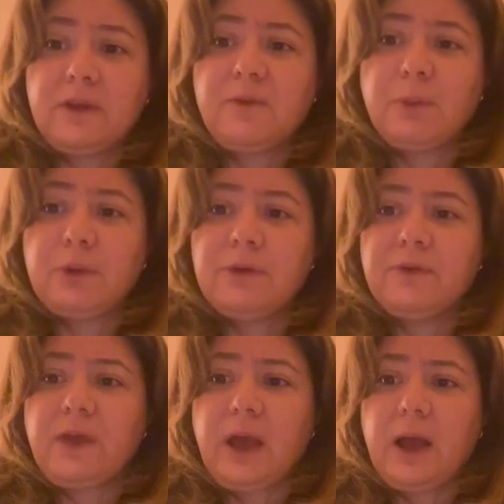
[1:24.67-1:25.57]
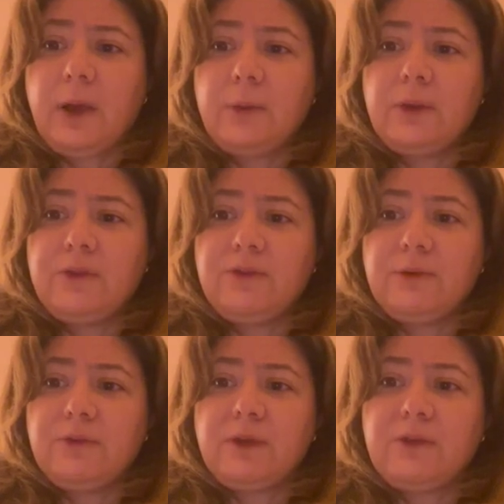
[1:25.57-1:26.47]
explores how
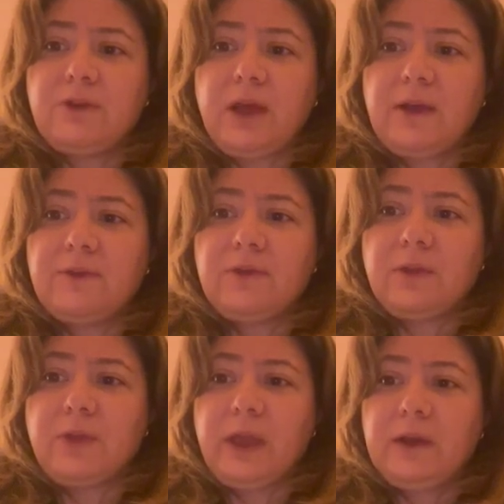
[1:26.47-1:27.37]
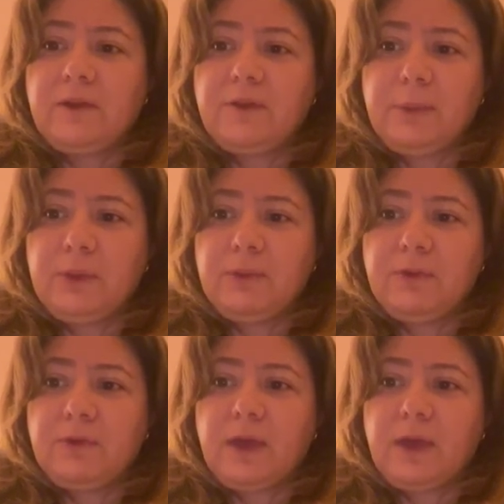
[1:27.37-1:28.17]
issues such as land disputes,